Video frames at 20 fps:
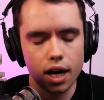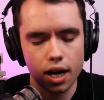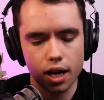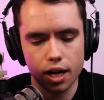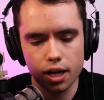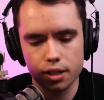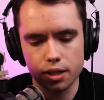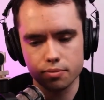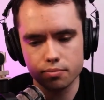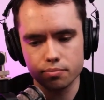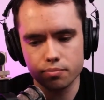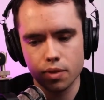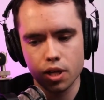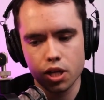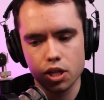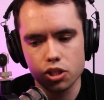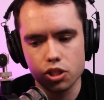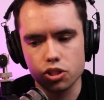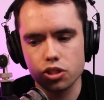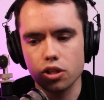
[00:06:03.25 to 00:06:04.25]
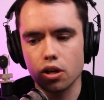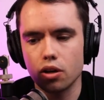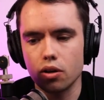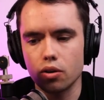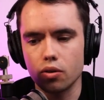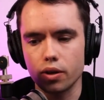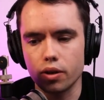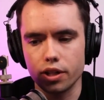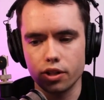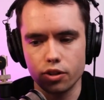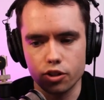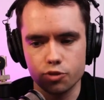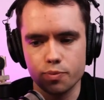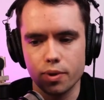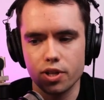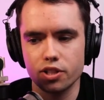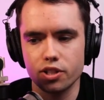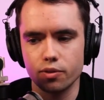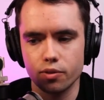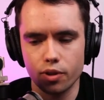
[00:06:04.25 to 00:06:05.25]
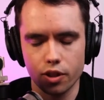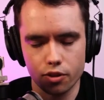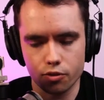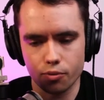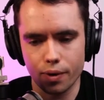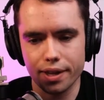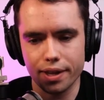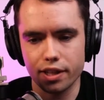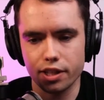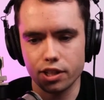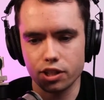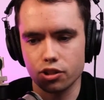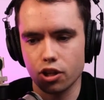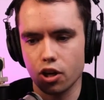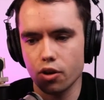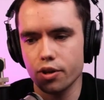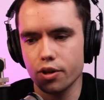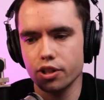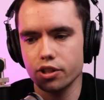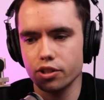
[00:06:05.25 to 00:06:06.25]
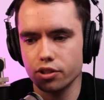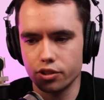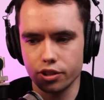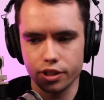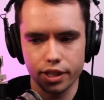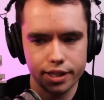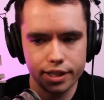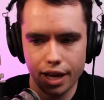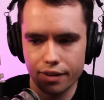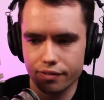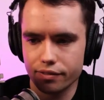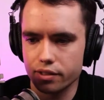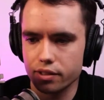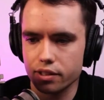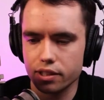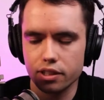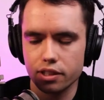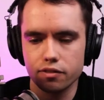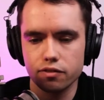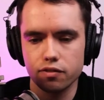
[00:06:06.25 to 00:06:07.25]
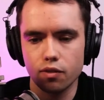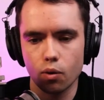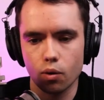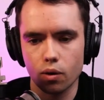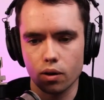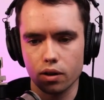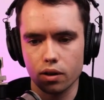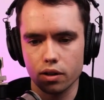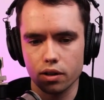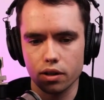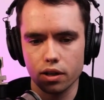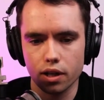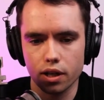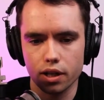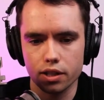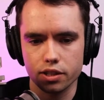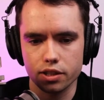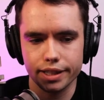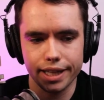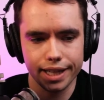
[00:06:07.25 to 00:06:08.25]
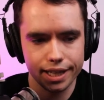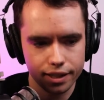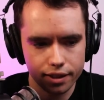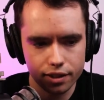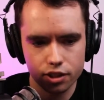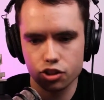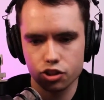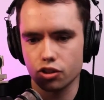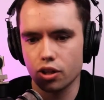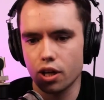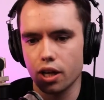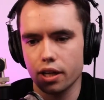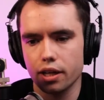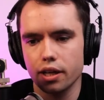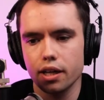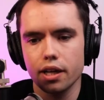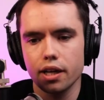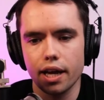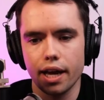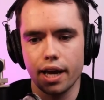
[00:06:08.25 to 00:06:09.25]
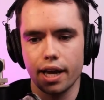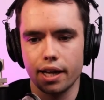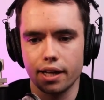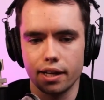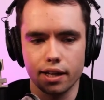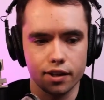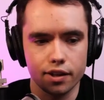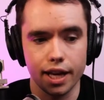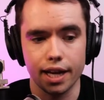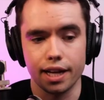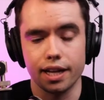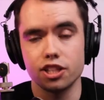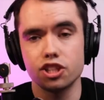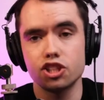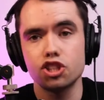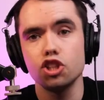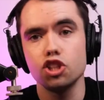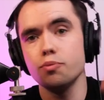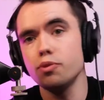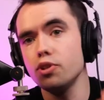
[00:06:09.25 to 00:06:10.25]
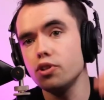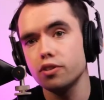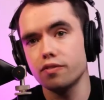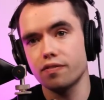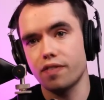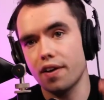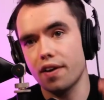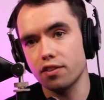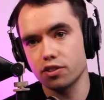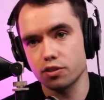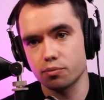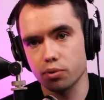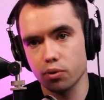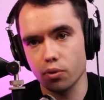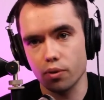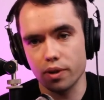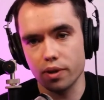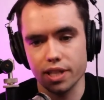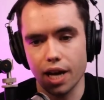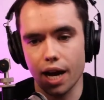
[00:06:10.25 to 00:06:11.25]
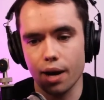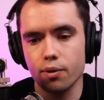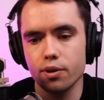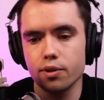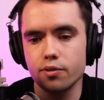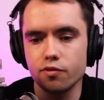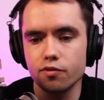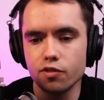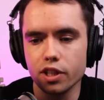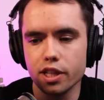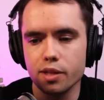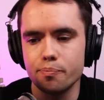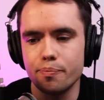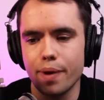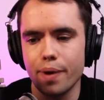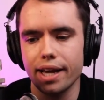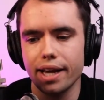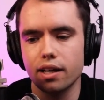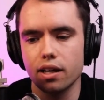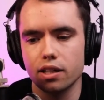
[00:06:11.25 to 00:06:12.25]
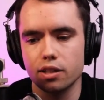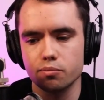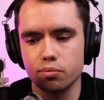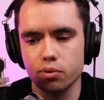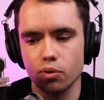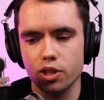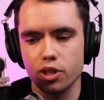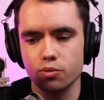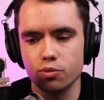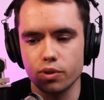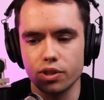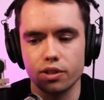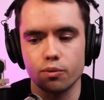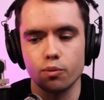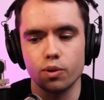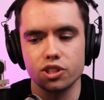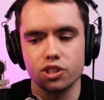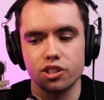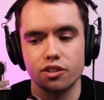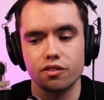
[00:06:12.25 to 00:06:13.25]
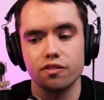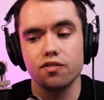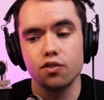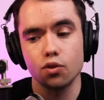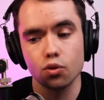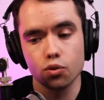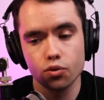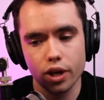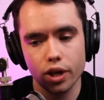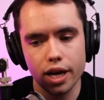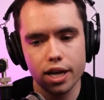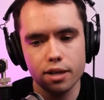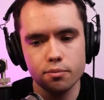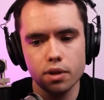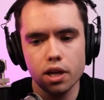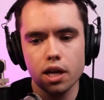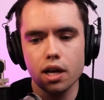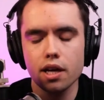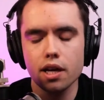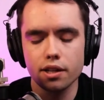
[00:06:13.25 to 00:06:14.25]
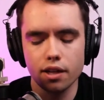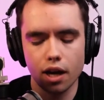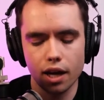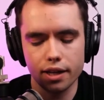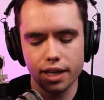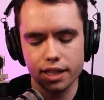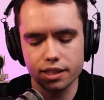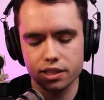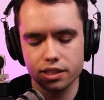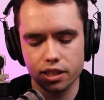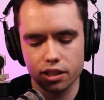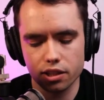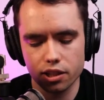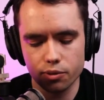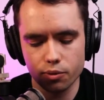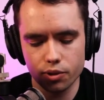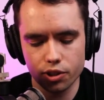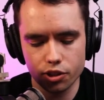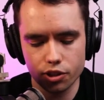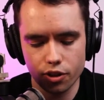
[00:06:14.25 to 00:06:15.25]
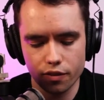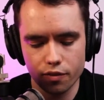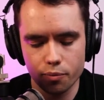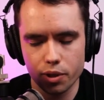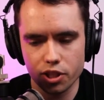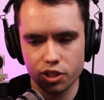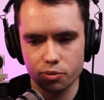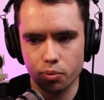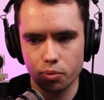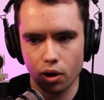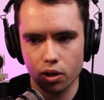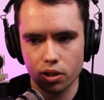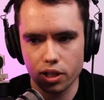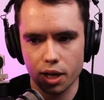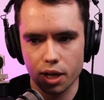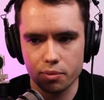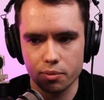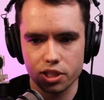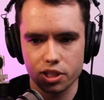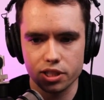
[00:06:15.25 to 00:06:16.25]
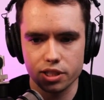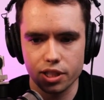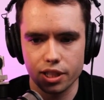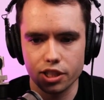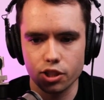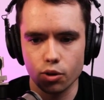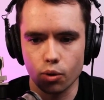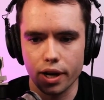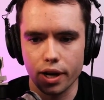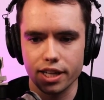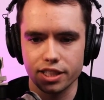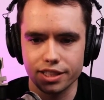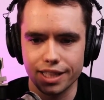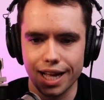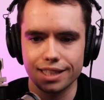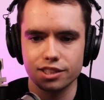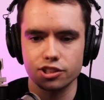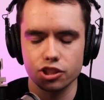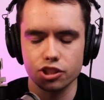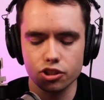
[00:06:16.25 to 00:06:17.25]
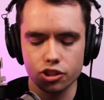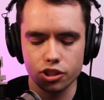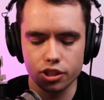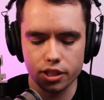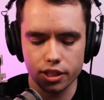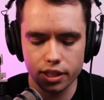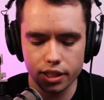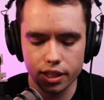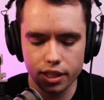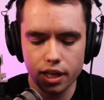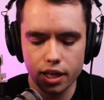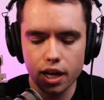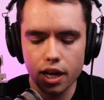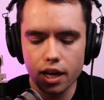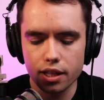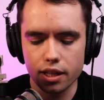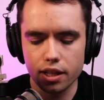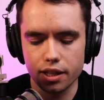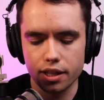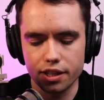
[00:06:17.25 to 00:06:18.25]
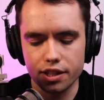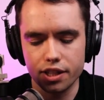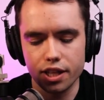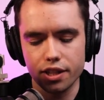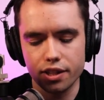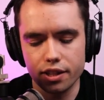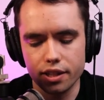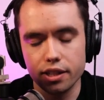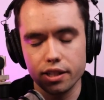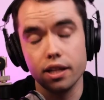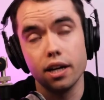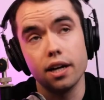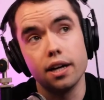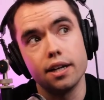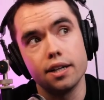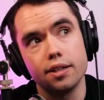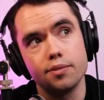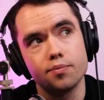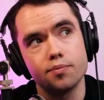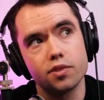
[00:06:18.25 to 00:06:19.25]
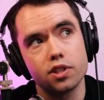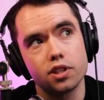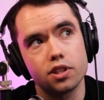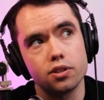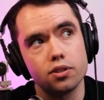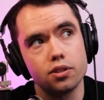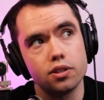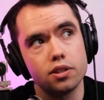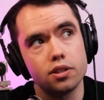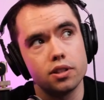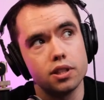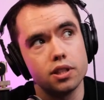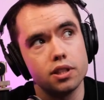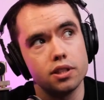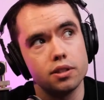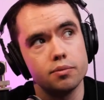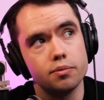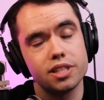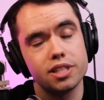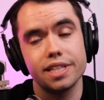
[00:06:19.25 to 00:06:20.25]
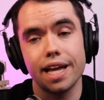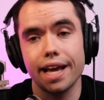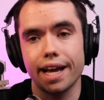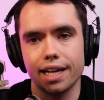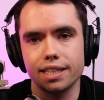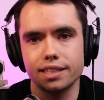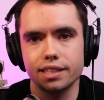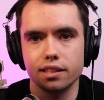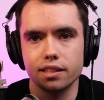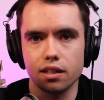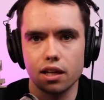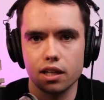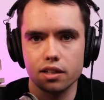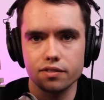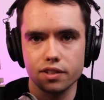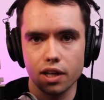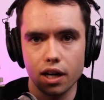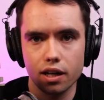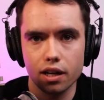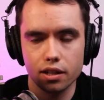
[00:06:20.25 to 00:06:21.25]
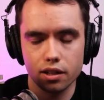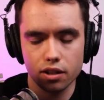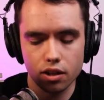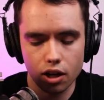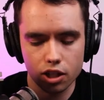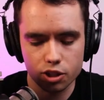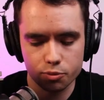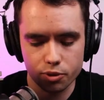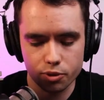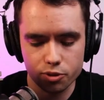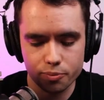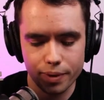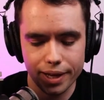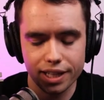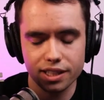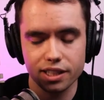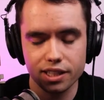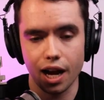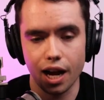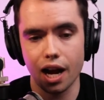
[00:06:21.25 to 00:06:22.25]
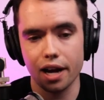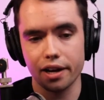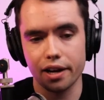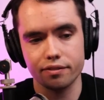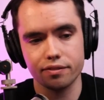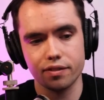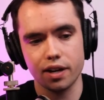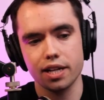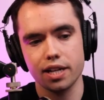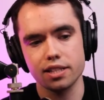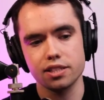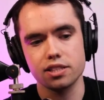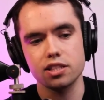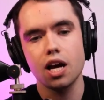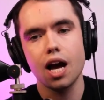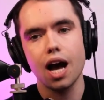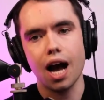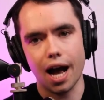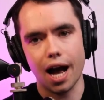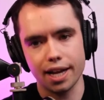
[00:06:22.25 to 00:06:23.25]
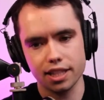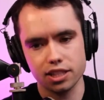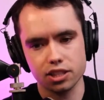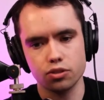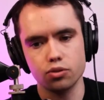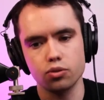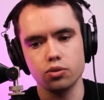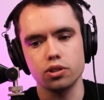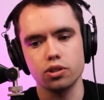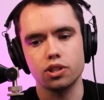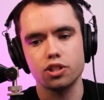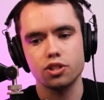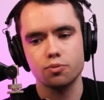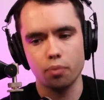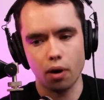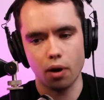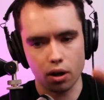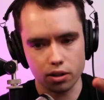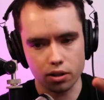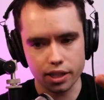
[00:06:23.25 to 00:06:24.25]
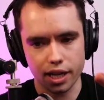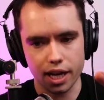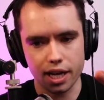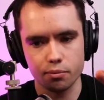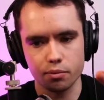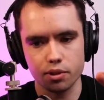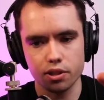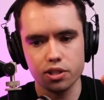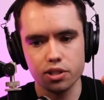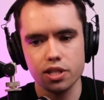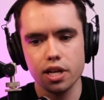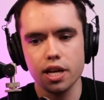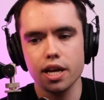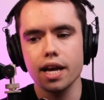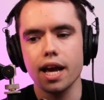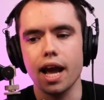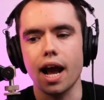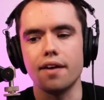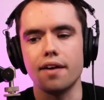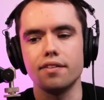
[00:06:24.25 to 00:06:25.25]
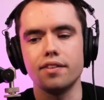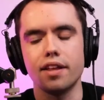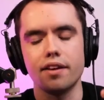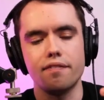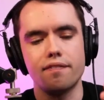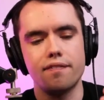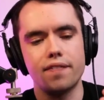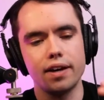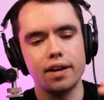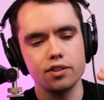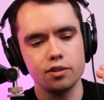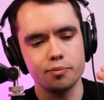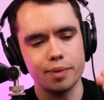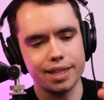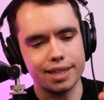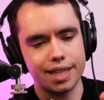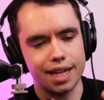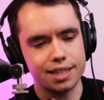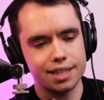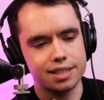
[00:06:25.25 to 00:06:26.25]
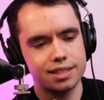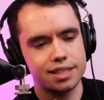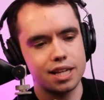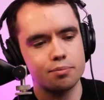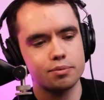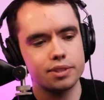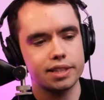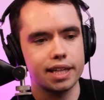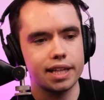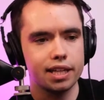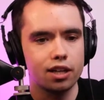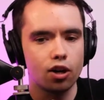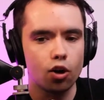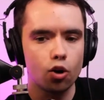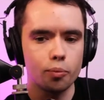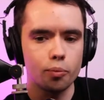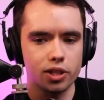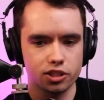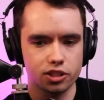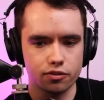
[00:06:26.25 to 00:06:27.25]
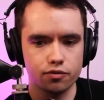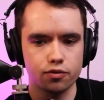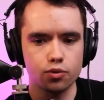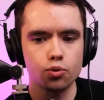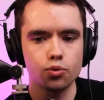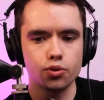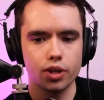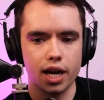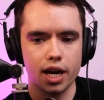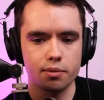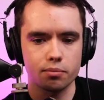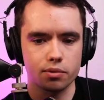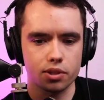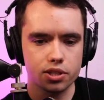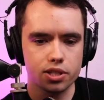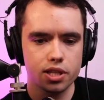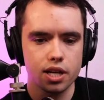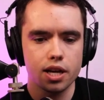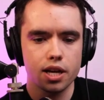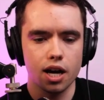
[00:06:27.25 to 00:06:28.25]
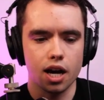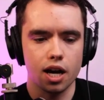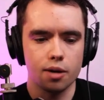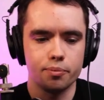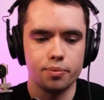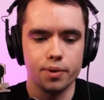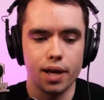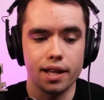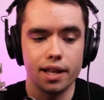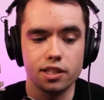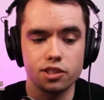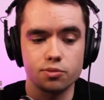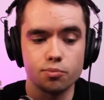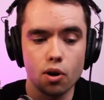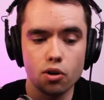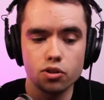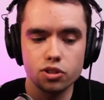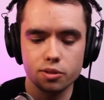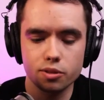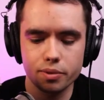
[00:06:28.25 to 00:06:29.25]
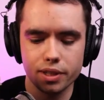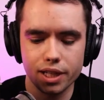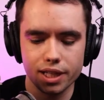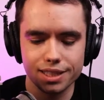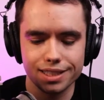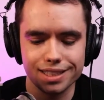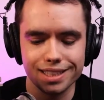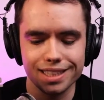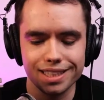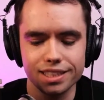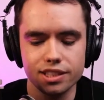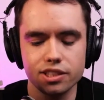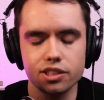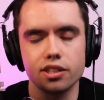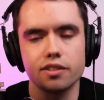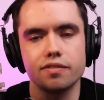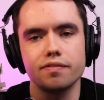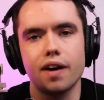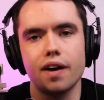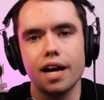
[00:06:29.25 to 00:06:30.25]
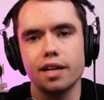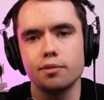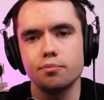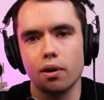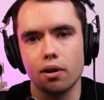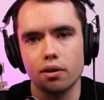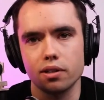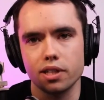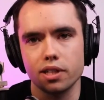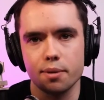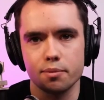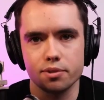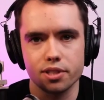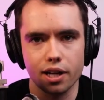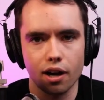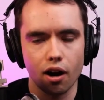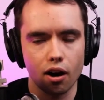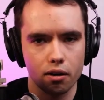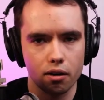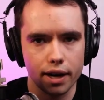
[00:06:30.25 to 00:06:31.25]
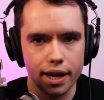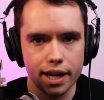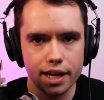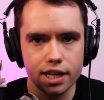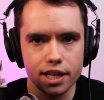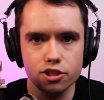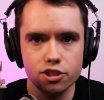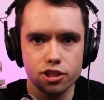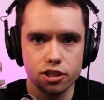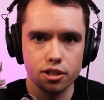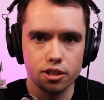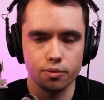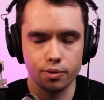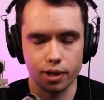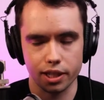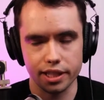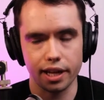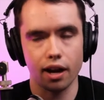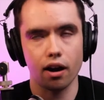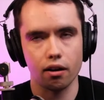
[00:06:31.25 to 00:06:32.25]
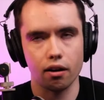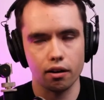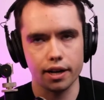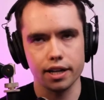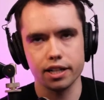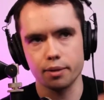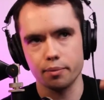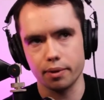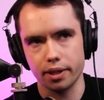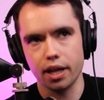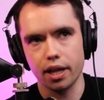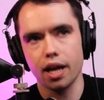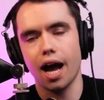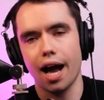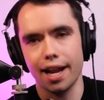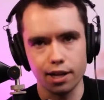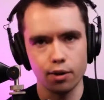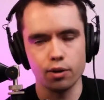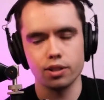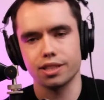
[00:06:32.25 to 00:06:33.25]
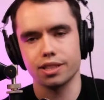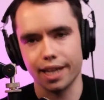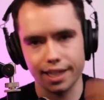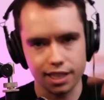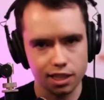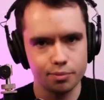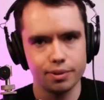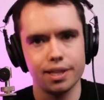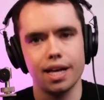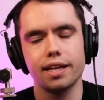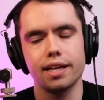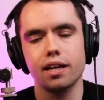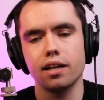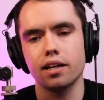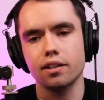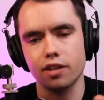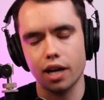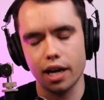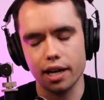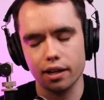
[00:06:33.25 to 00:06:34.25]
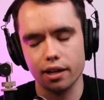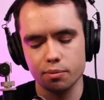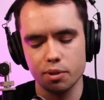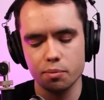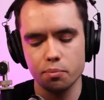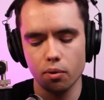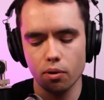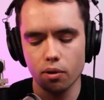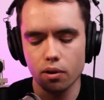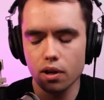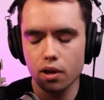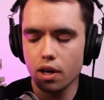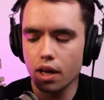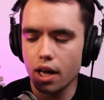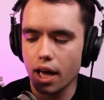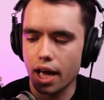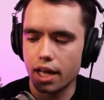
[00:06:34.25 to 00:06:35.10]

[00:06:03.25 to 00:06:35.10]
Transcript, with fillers: Um, so you know, especially the rate that you're growing, you can definitely afford uh, to get another truck. And again, assuming you can find those employees, I would really bank on employees when they're, once they're full time, not necessarily when you have a bunch of part timers, because at your age, that's usually the the, the uh, uh, the, mistake I see a lot of young entrepreneurs making. They're hiring friends, high schoolers, part timers, and then they fail to make that step to getting a whole bunch of full timers. Uh, and it's mostly because it's easier to find part timers at our age. When I say our age, I mean I know it's like to be that young mm-hmm. and hiring people.